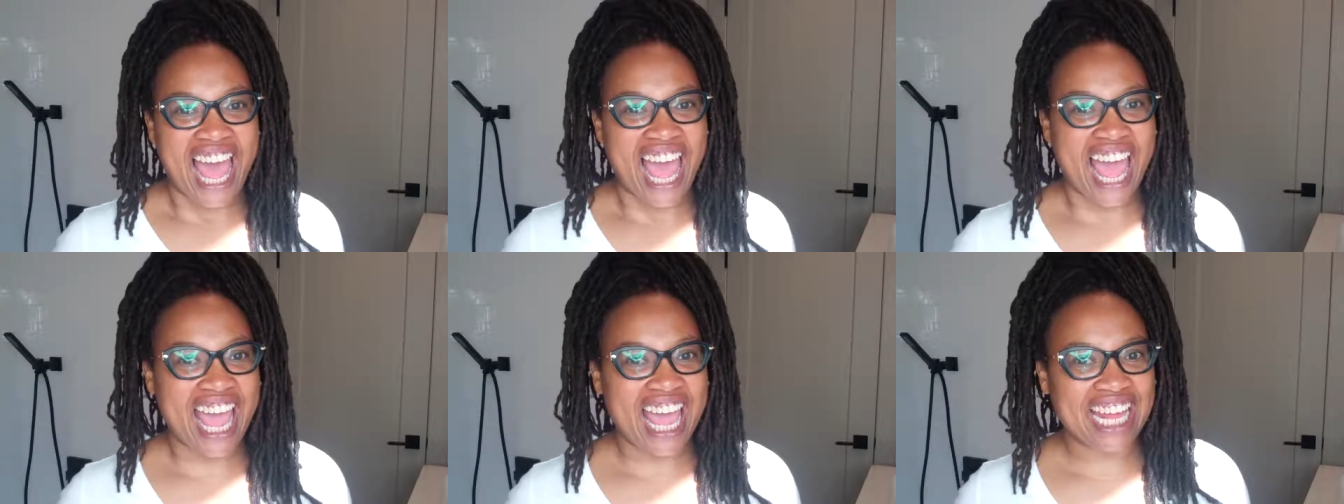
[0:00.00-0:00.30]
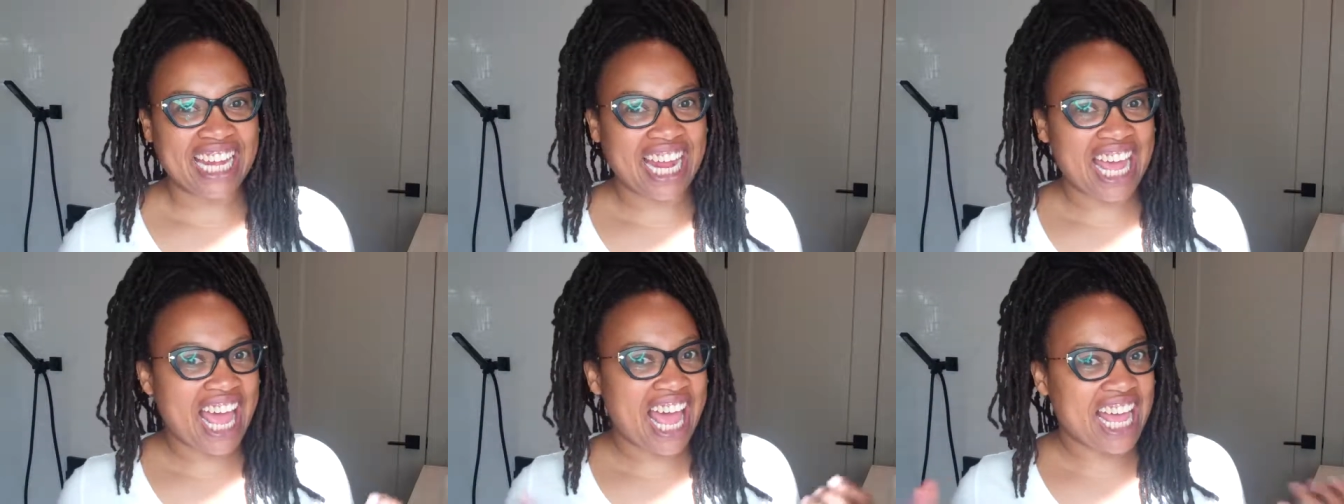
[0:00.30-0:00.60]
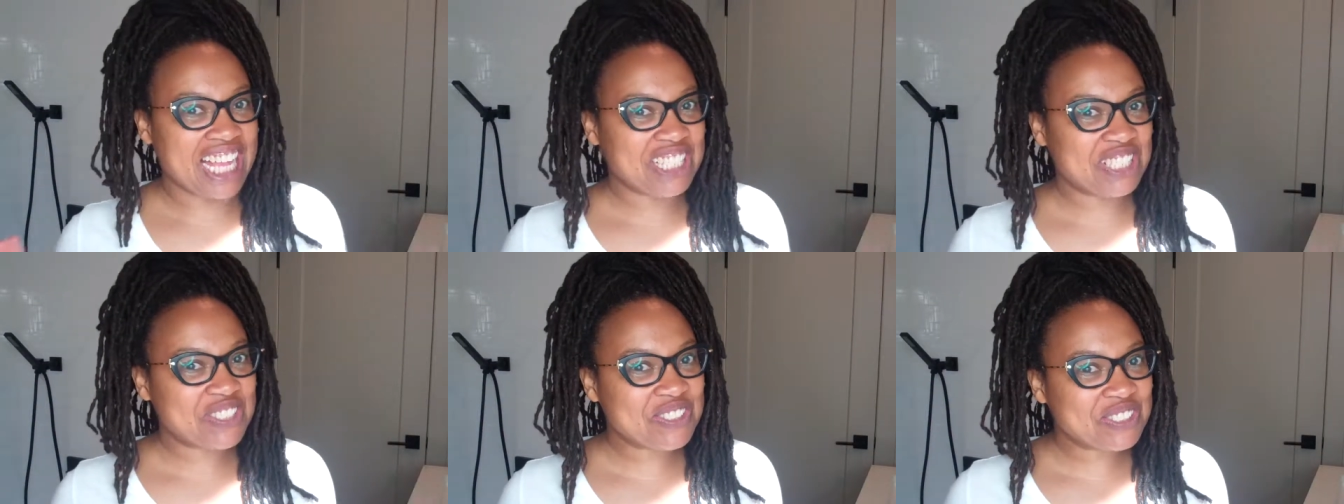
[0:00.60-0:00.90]
And
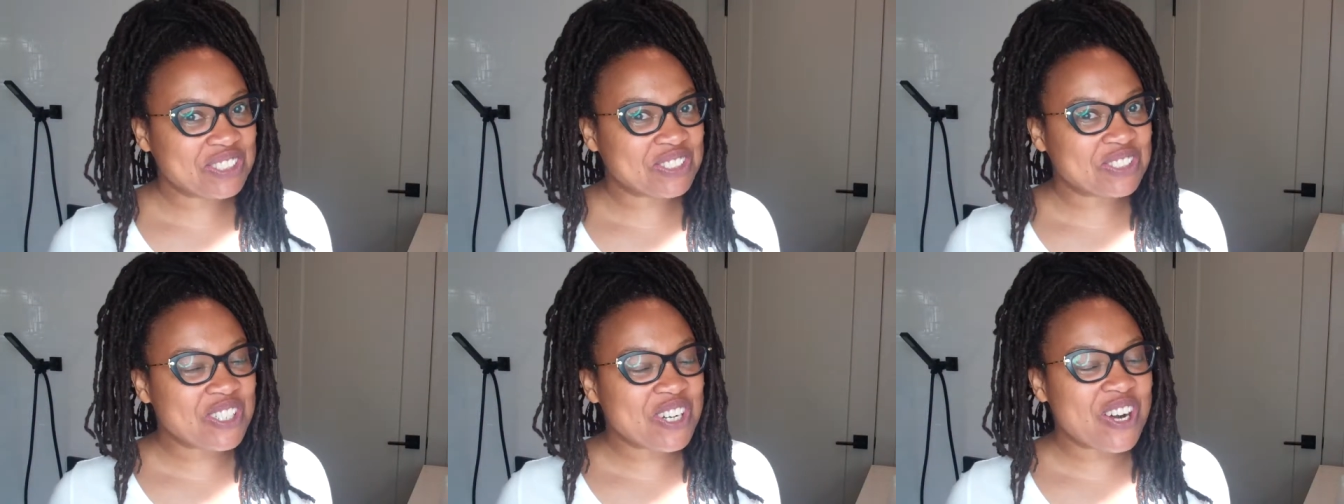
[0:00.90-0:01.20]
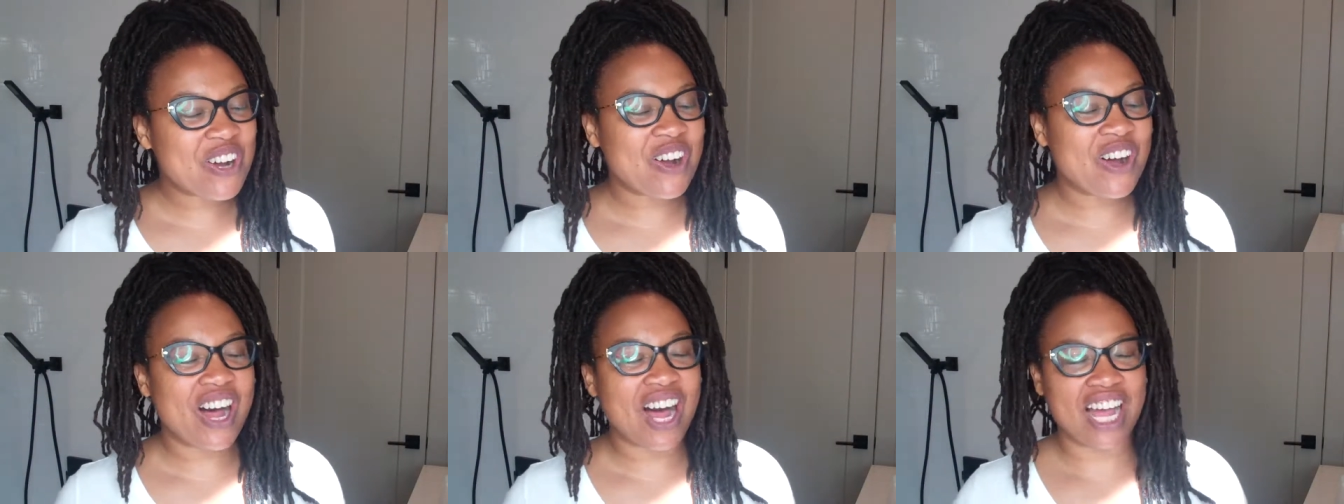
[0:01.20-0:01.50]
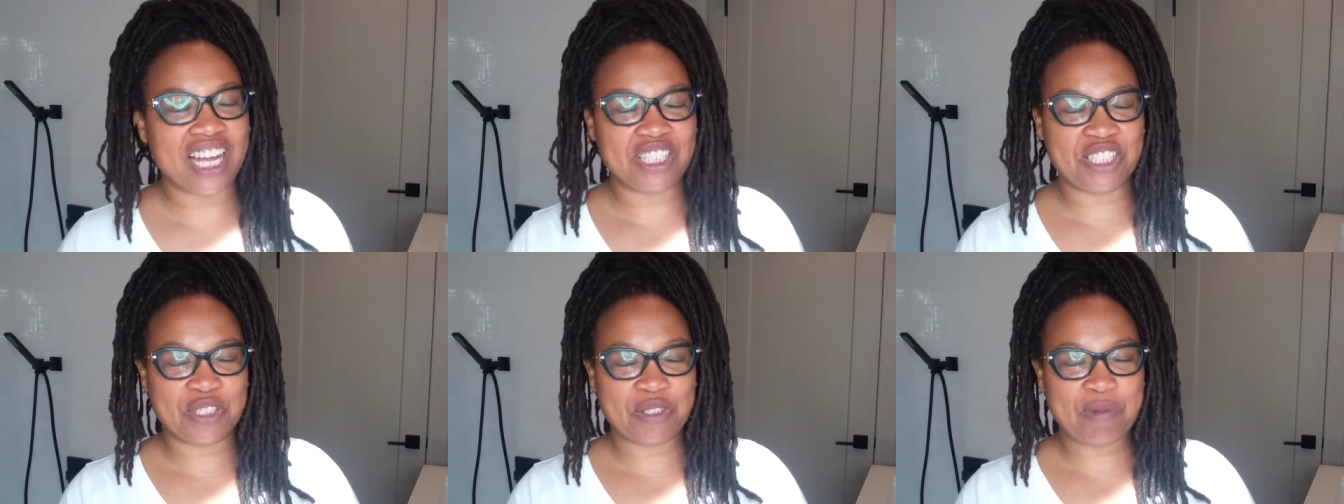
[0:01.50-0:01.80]
as usual,
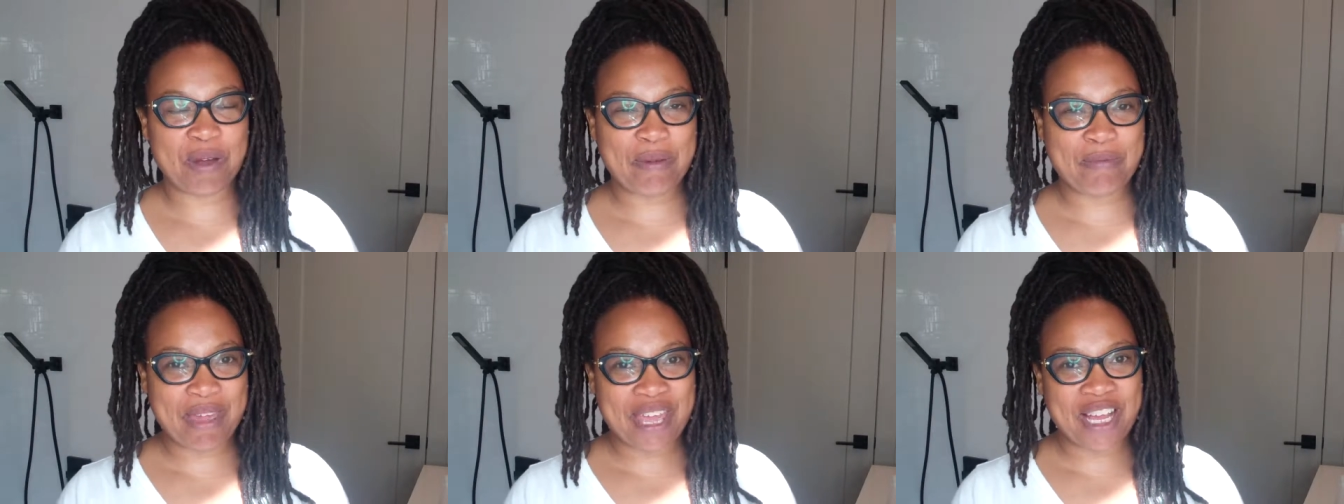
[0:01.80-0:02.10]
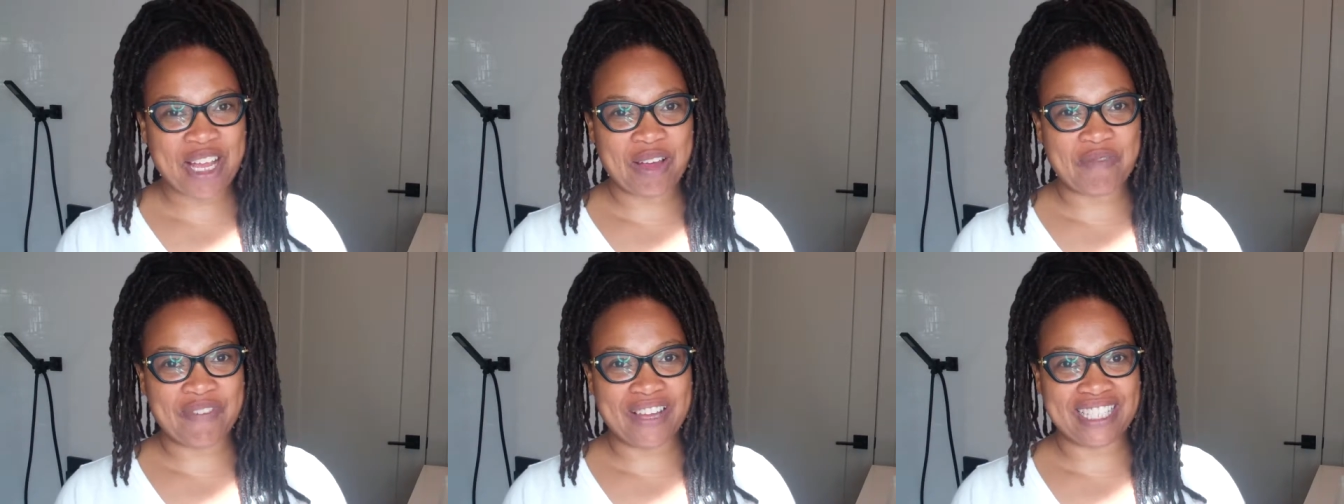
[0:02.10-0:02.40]
I do my makeup